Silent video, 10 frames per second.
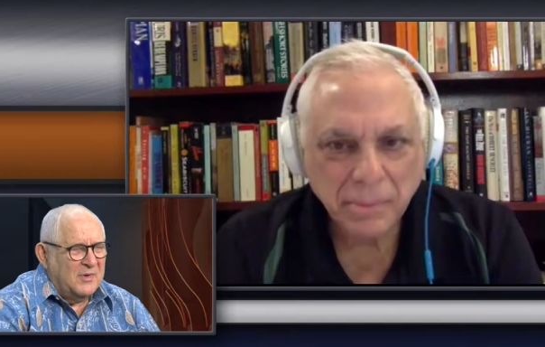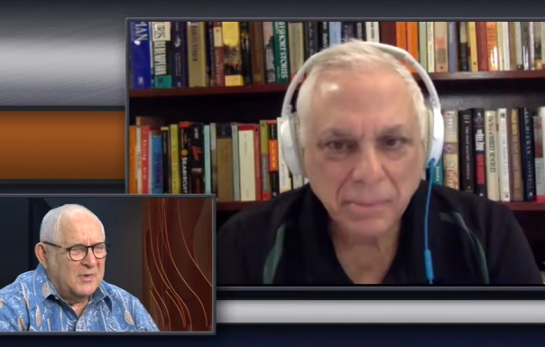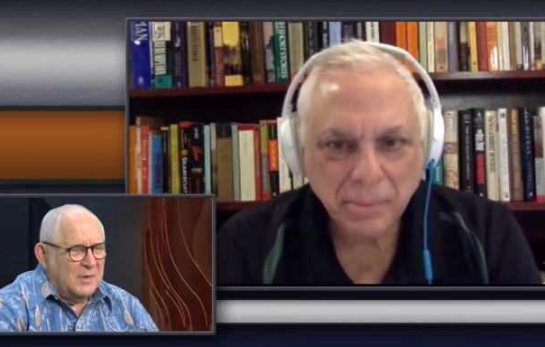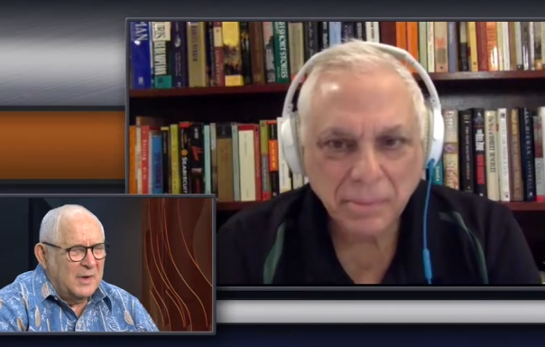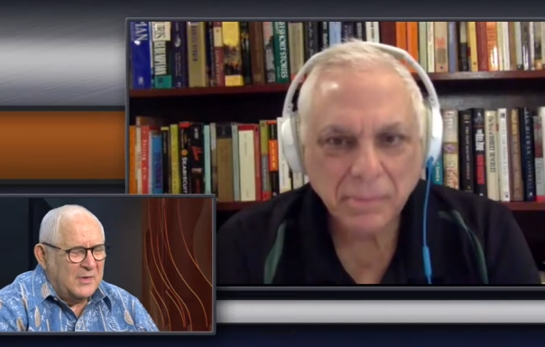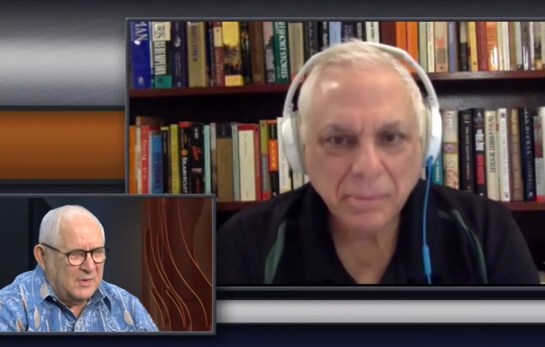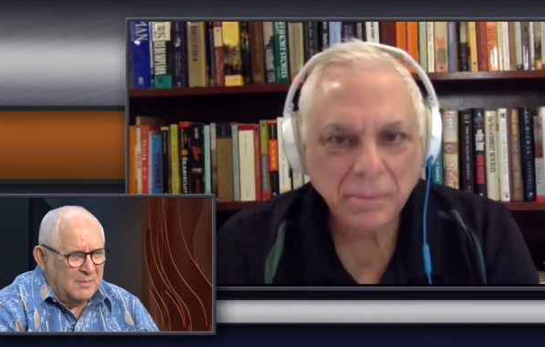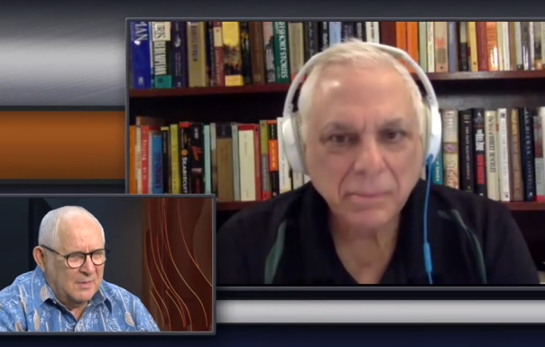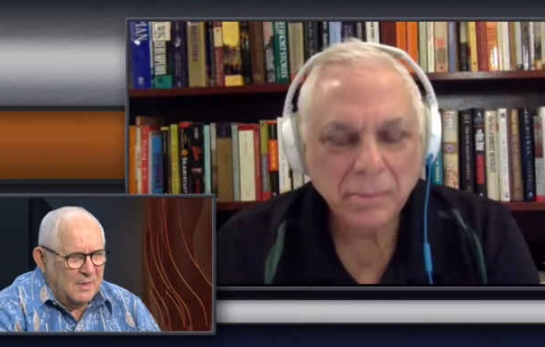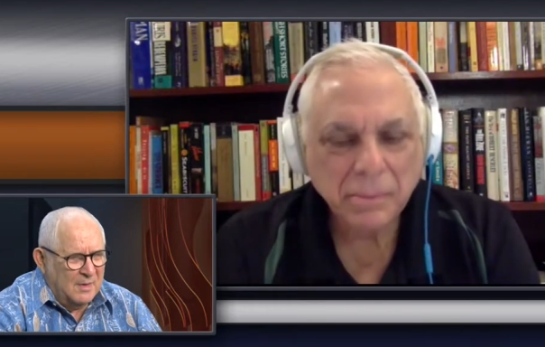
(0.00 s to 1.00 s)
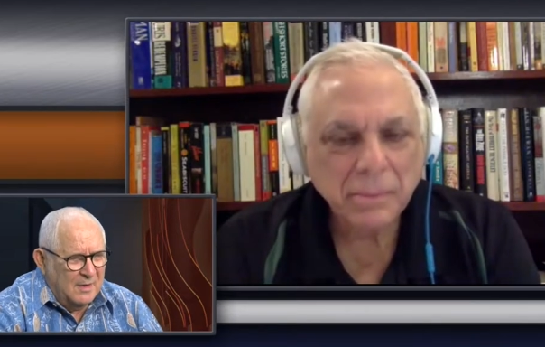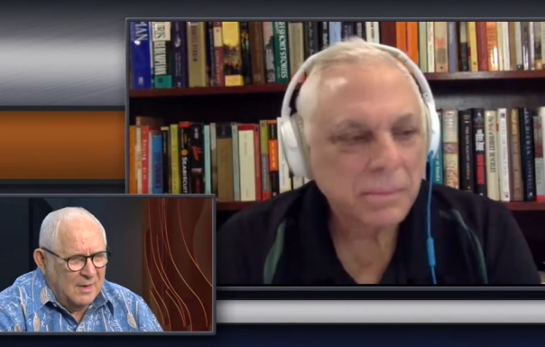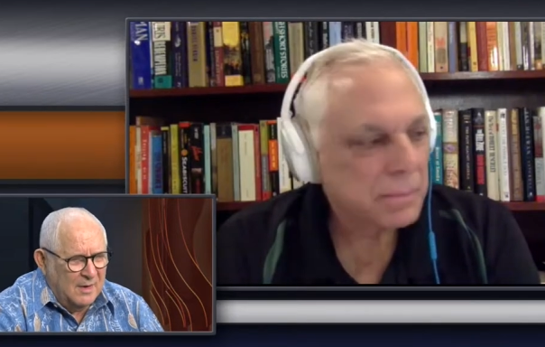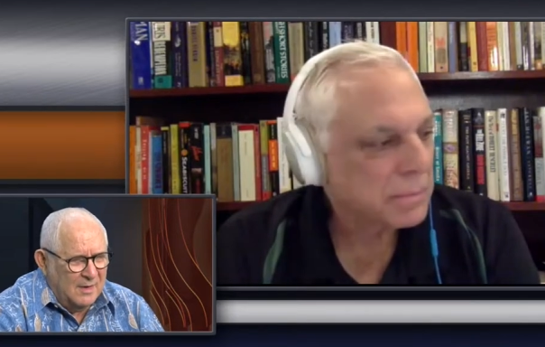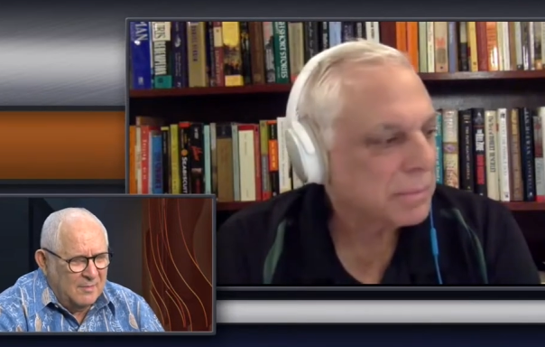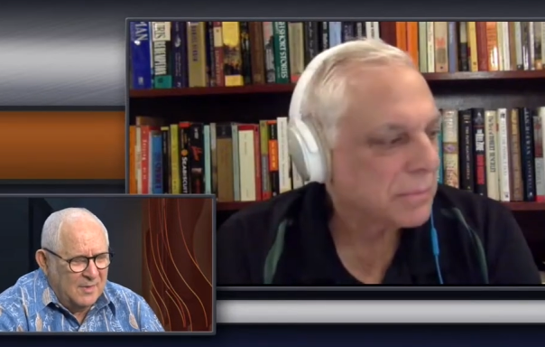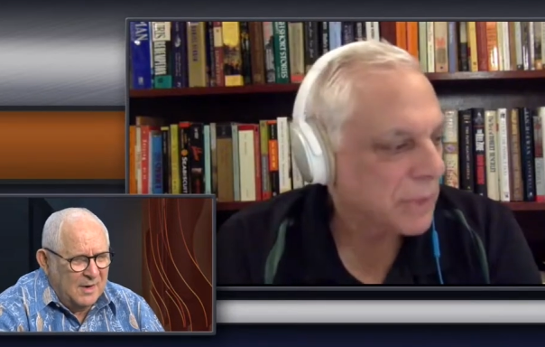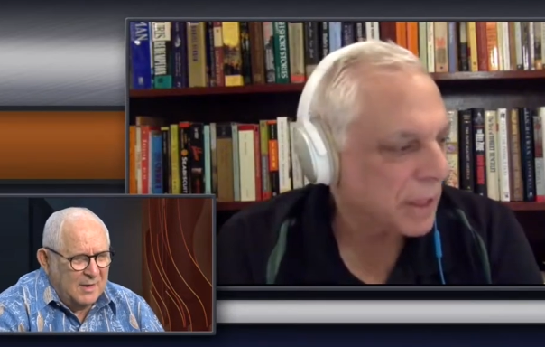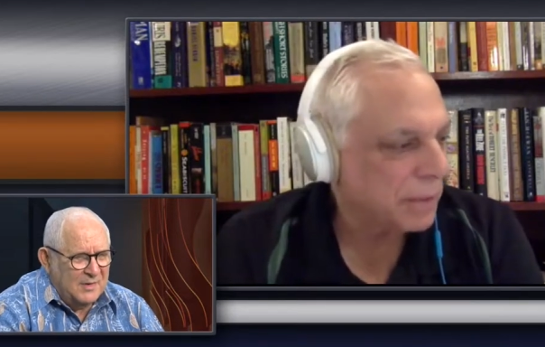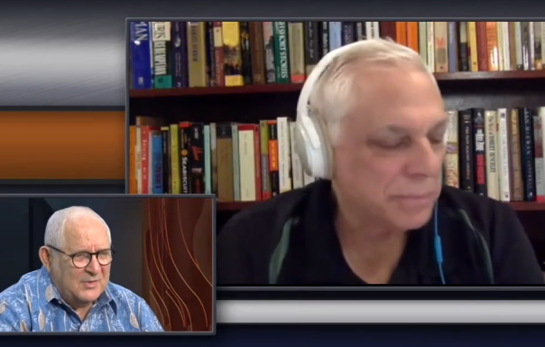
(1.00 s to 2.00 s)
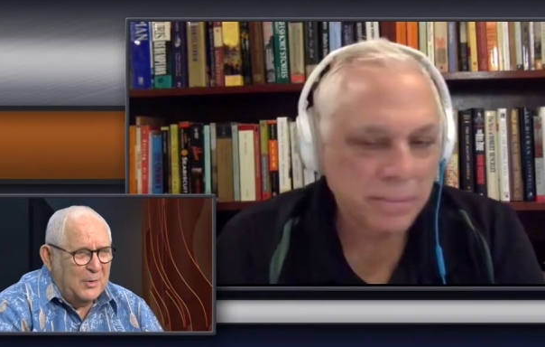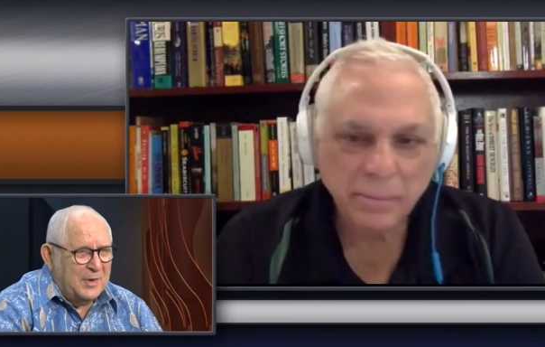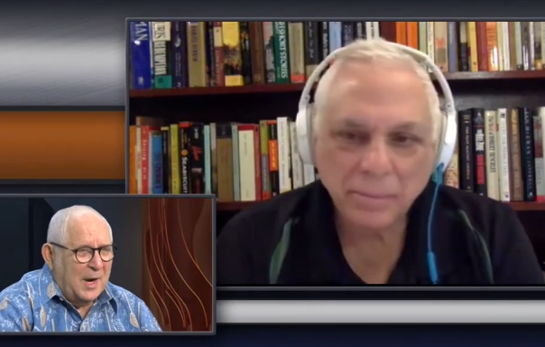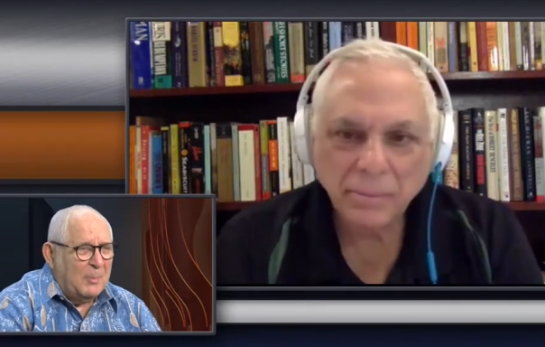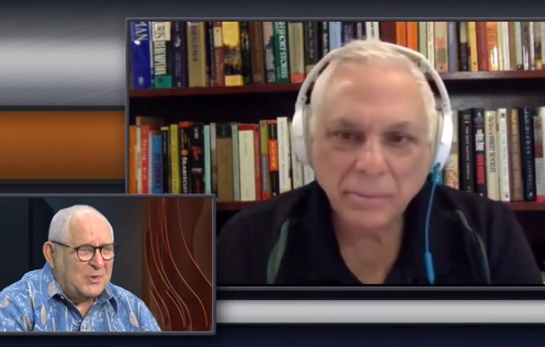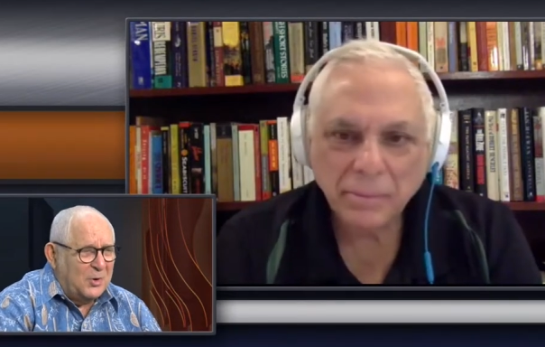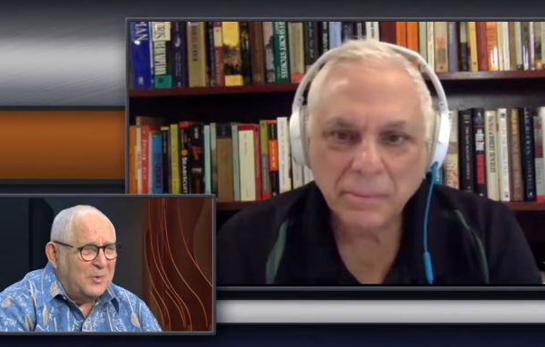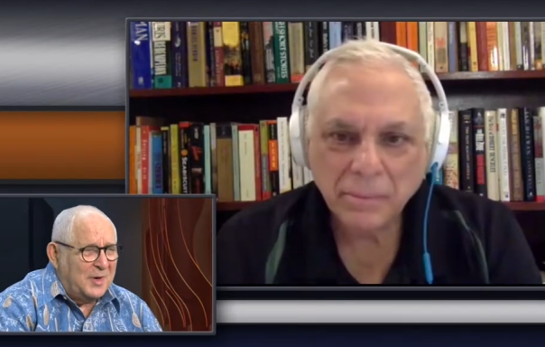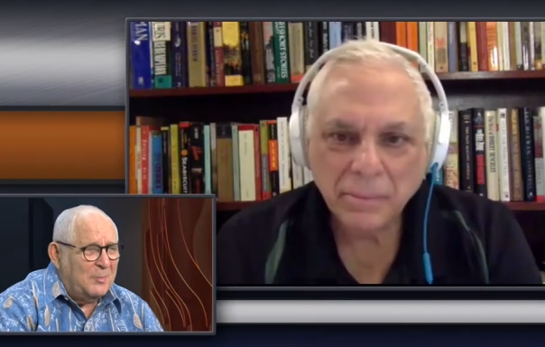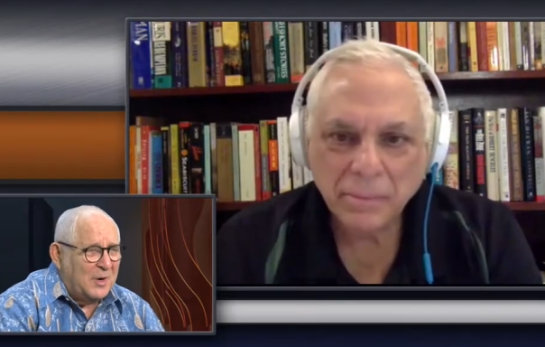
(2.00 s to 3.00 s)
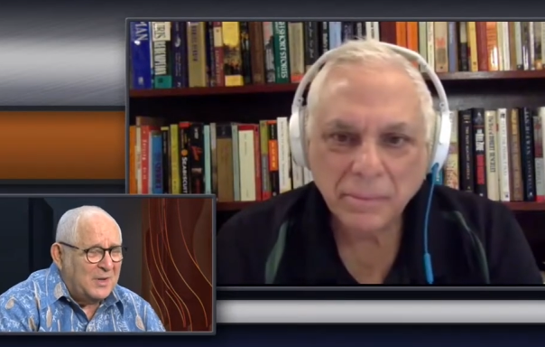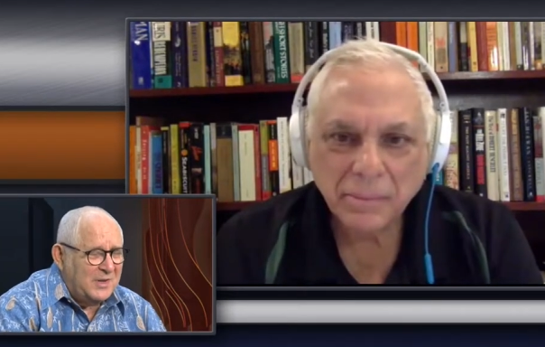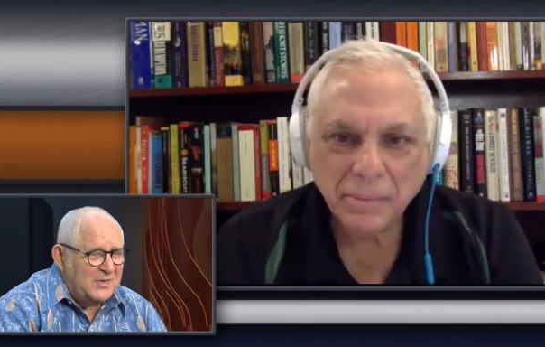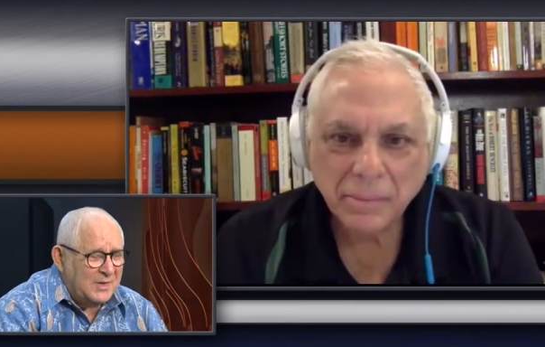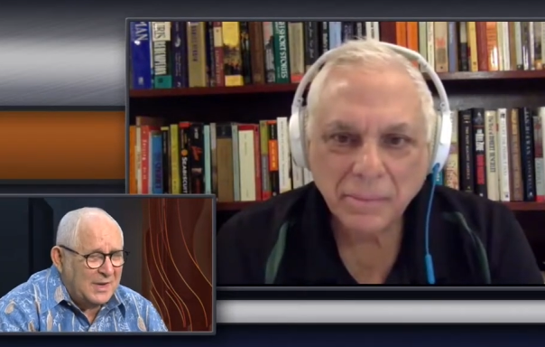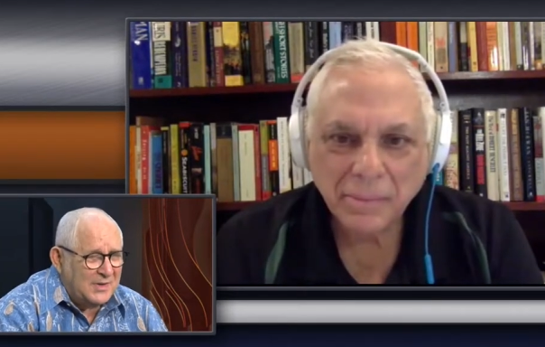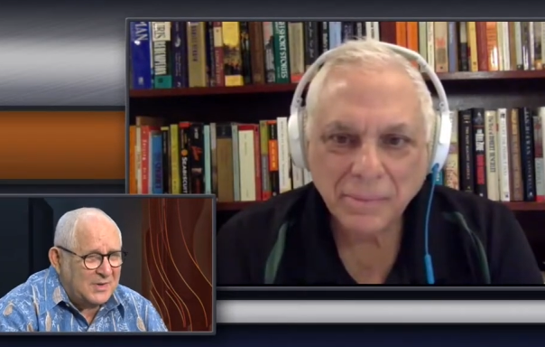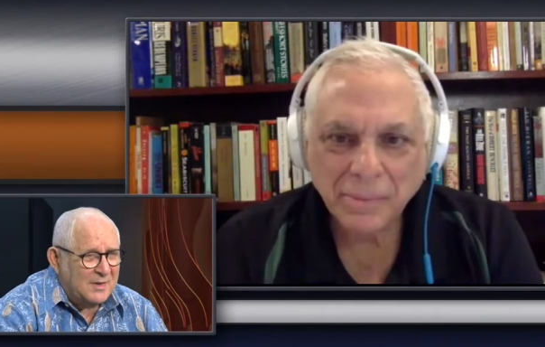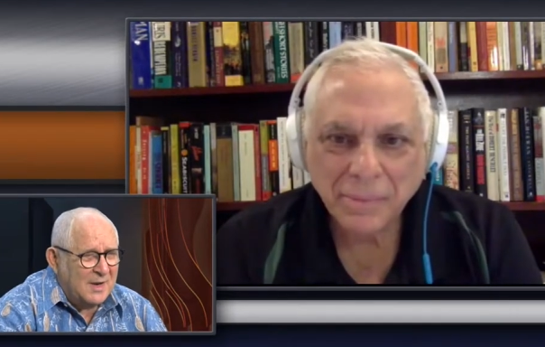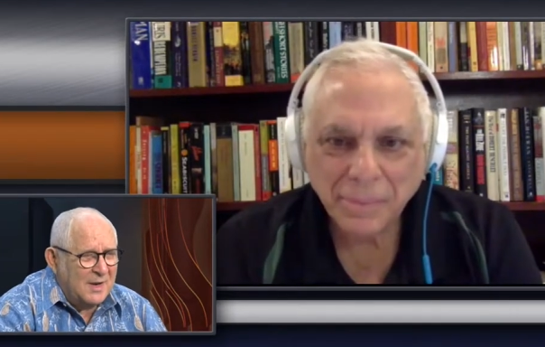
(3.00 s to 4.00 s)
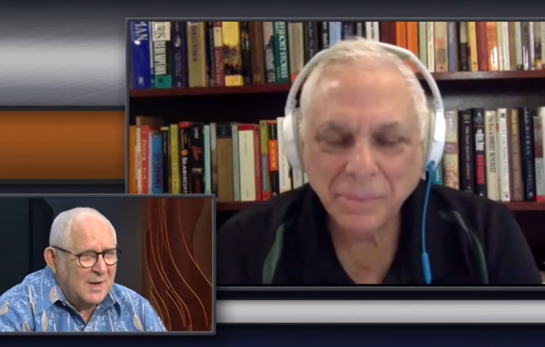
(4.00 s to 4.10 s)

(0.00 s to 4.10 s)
Speaker 1: is a lesson, um, and yeah. not necessarily an opportunity, but at least a lesson.